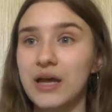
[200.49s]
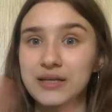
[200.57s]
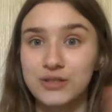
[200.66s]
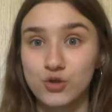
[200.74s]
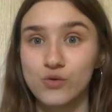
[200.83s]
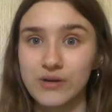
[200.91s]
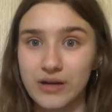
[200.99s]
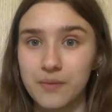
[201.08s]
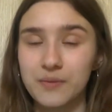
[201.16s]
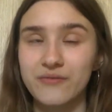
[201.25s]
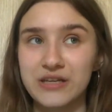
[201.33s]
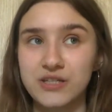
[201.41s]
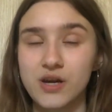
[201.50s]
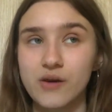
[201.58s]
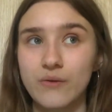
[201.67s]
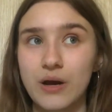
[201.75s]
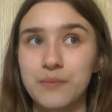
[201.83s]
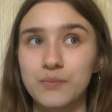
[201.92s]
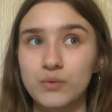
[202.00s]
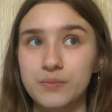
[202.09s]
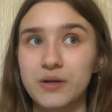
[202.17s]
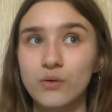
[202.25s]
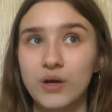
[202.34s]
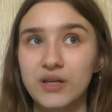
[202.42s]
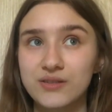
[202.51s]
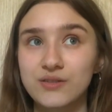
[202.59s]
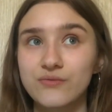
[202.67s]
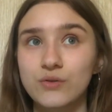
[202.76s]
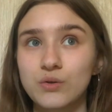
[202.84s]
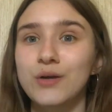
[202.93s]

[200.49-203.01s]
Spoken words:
and drawing up a Venn diagram would be quite useful.